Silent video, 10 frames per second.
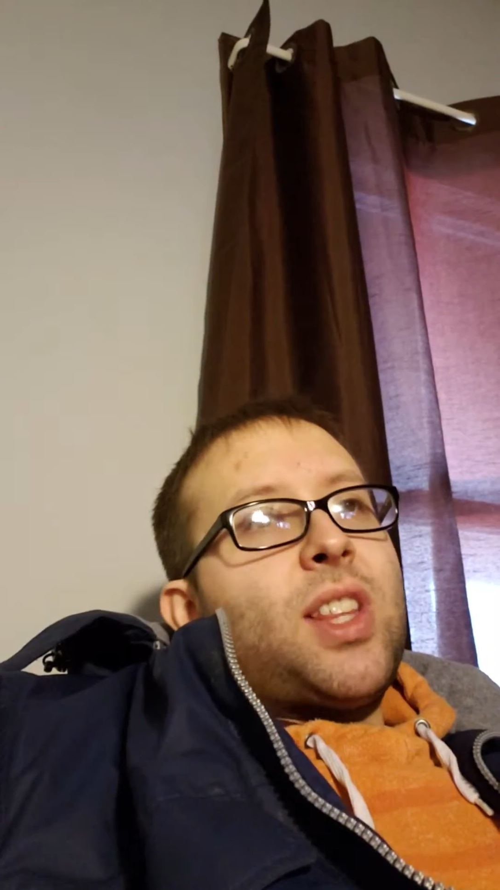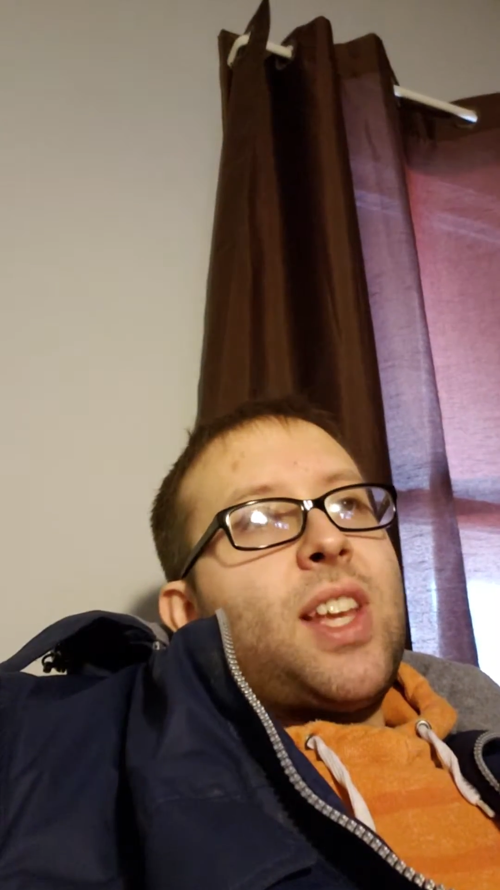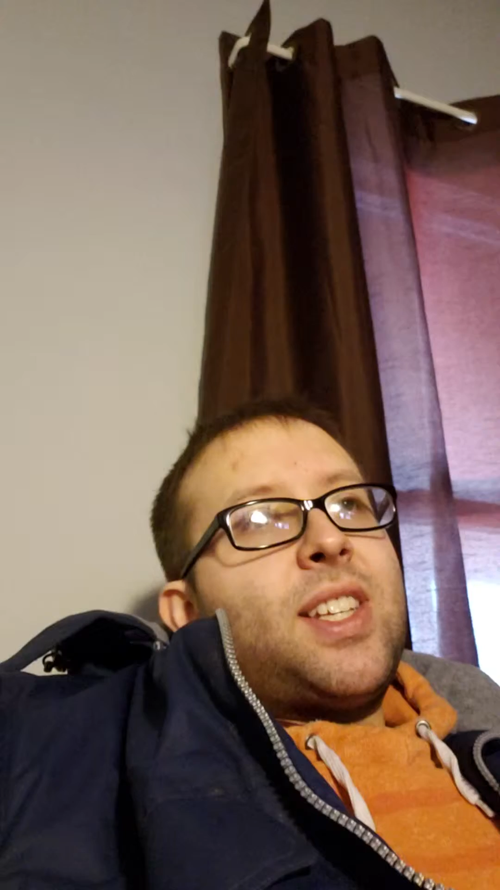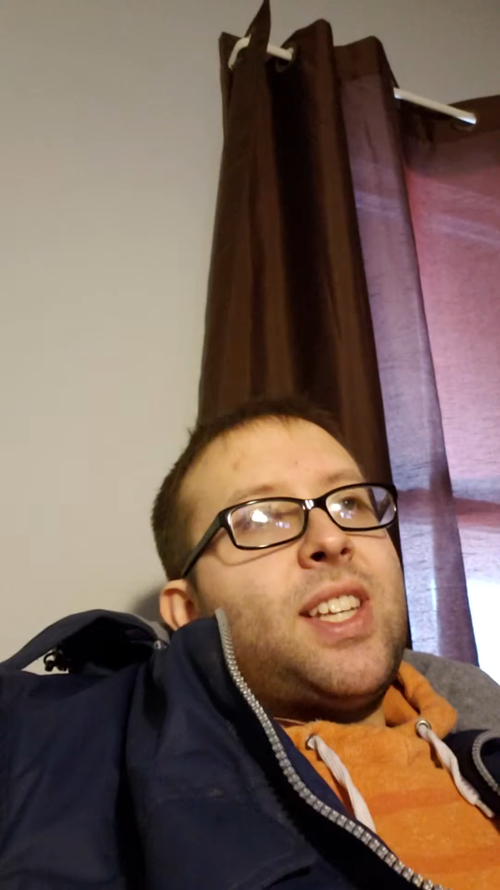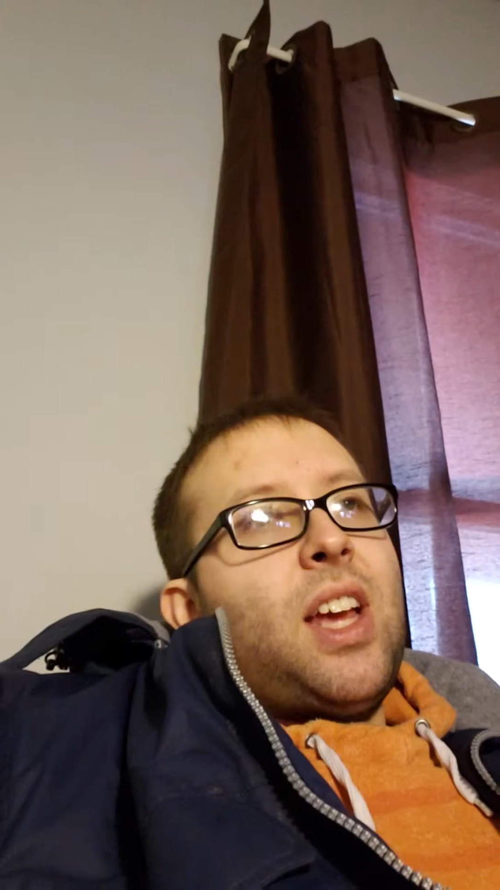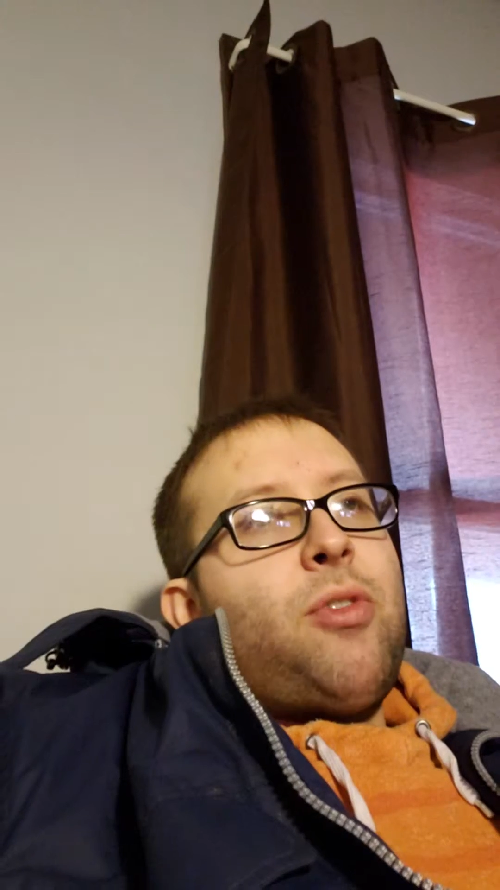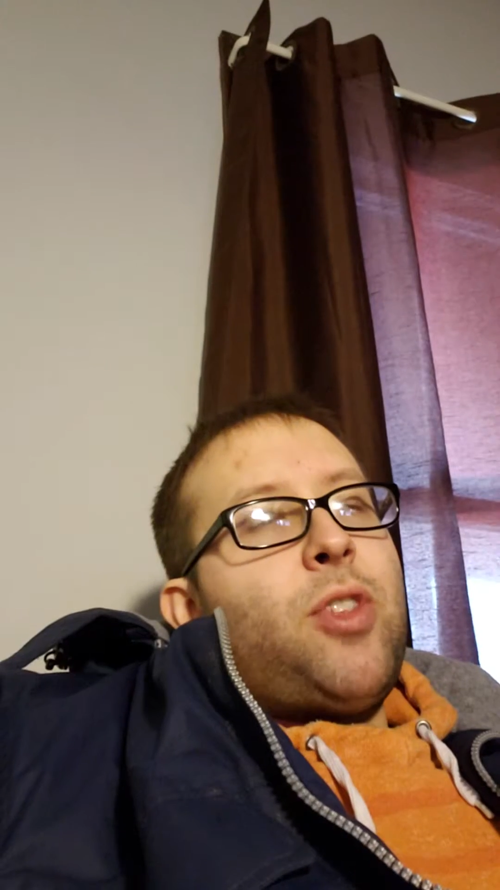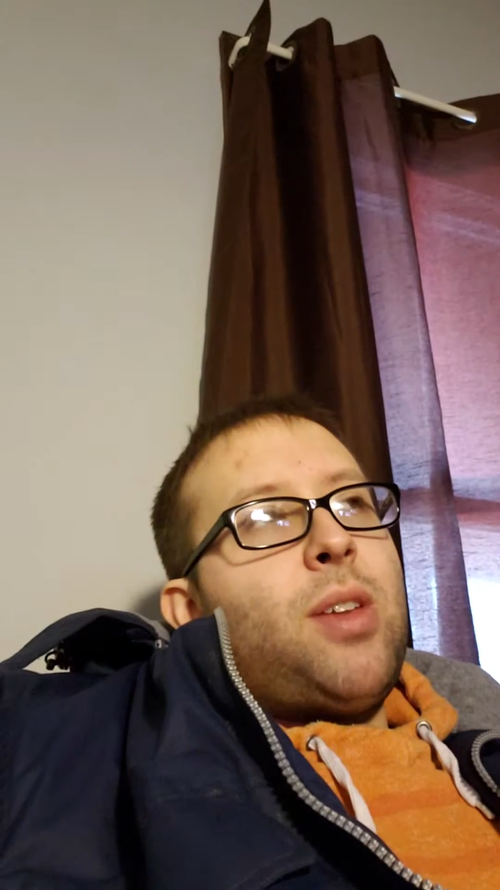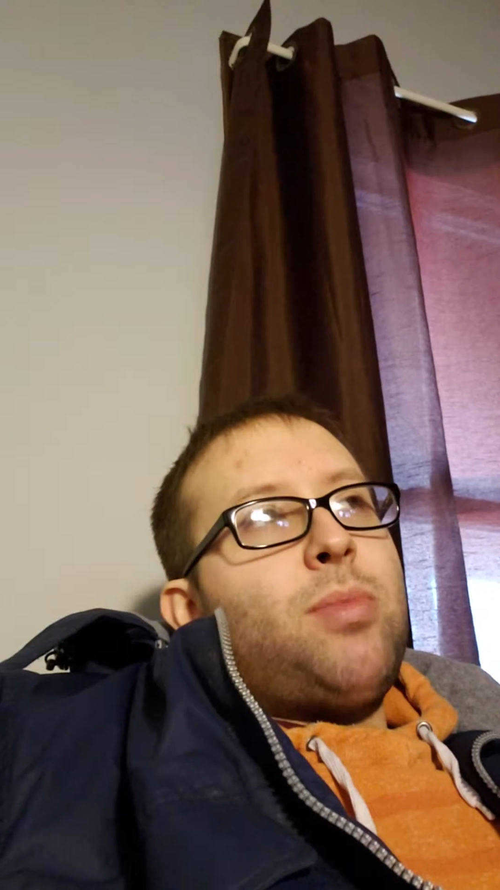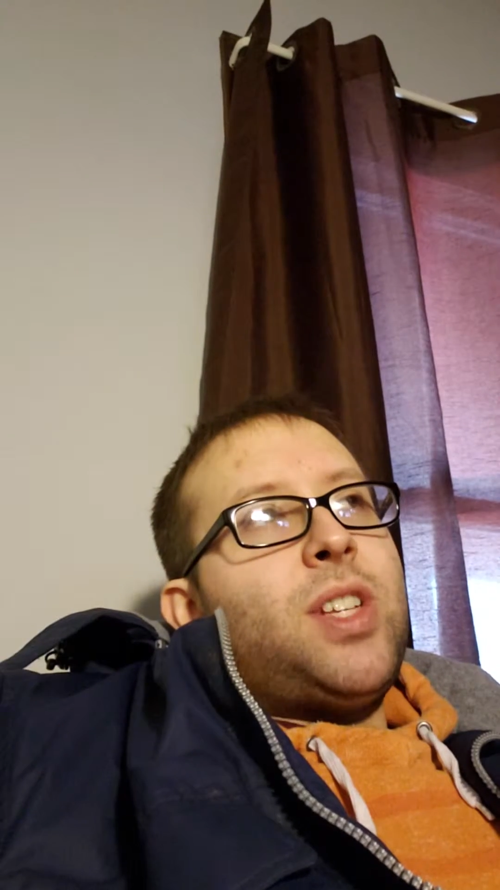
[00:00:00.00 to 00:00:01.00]
they said,
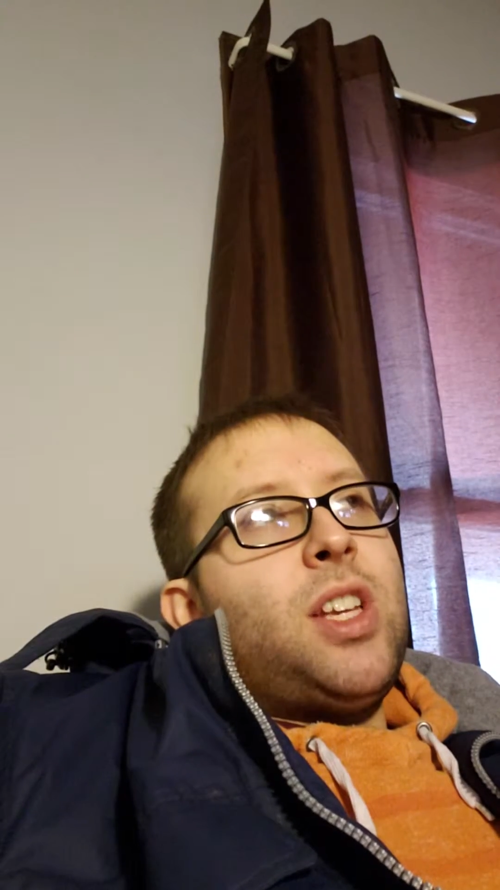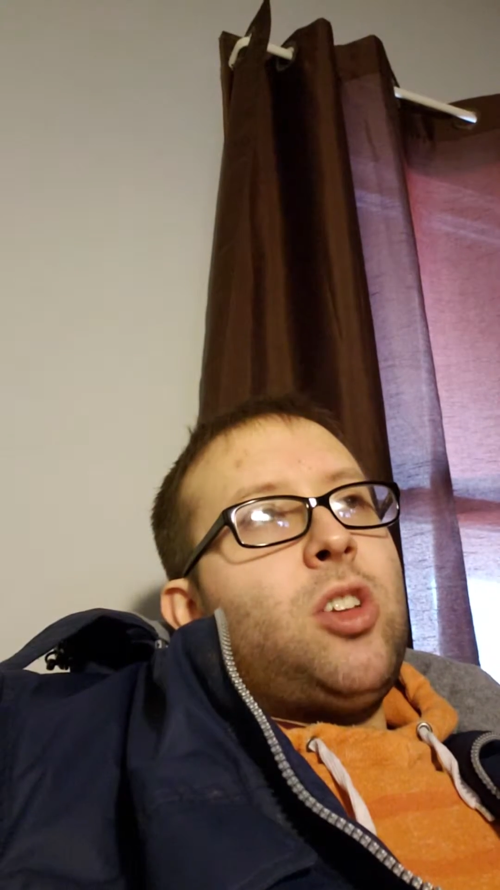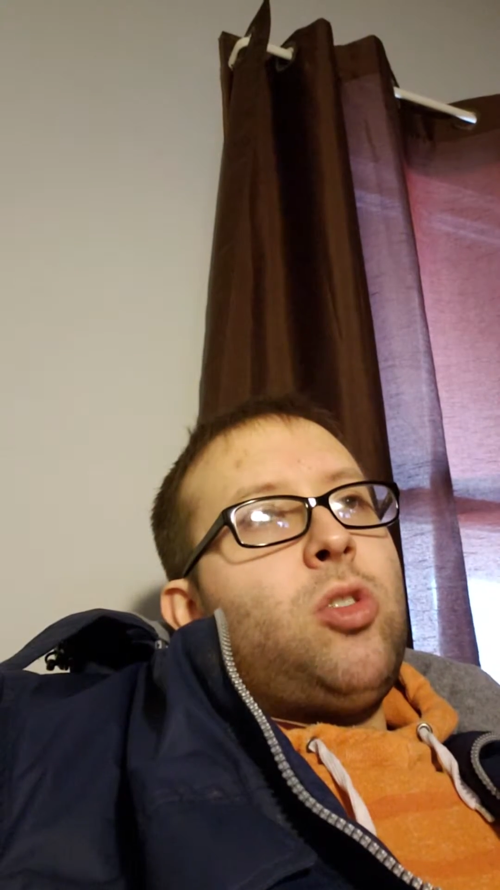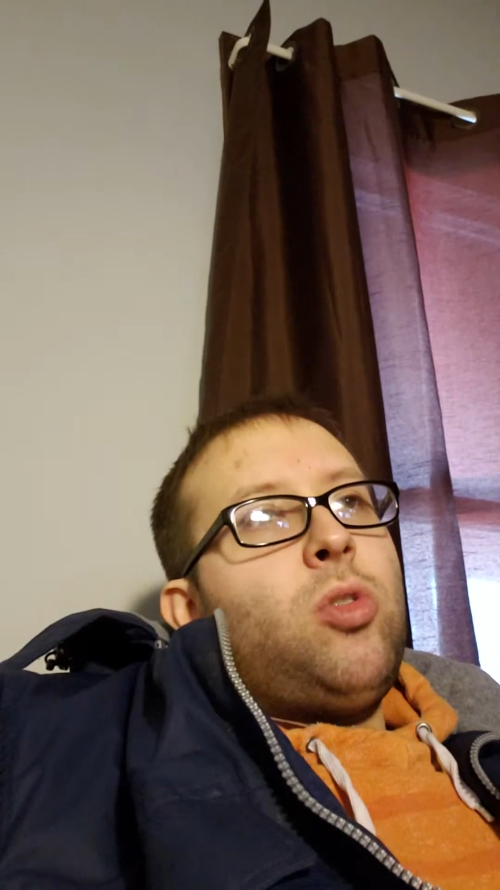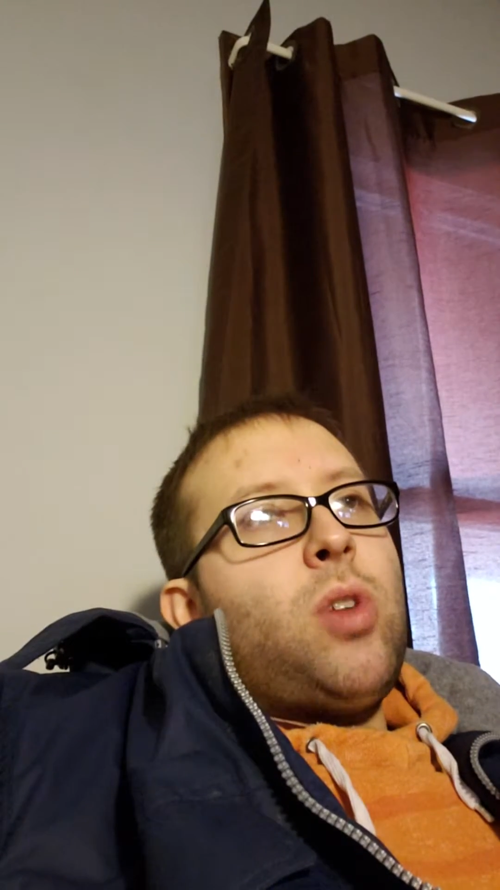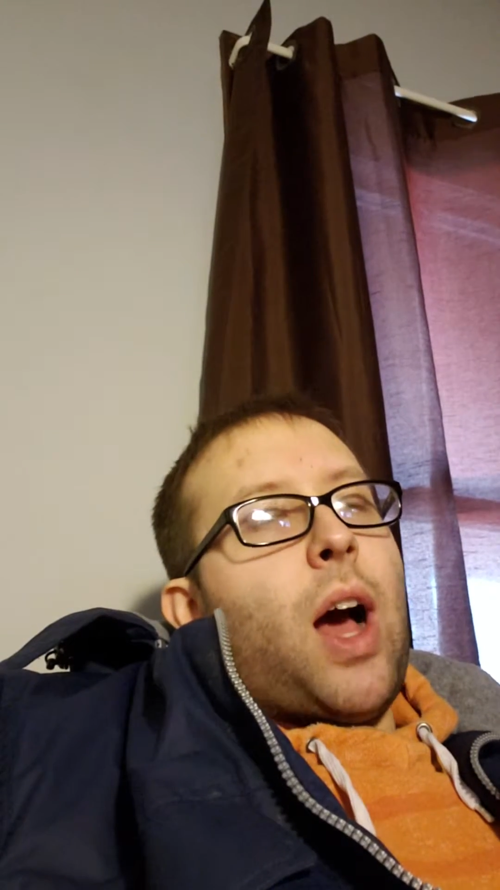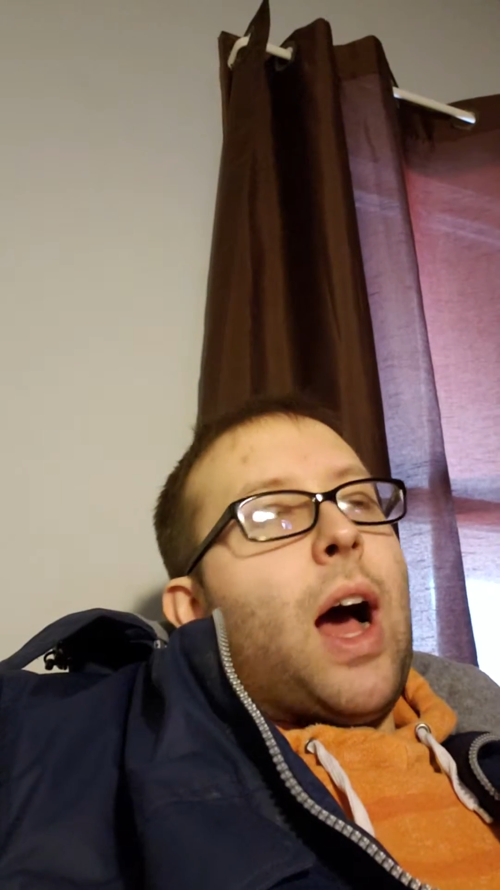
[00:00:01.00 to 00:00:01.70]
for the MCU.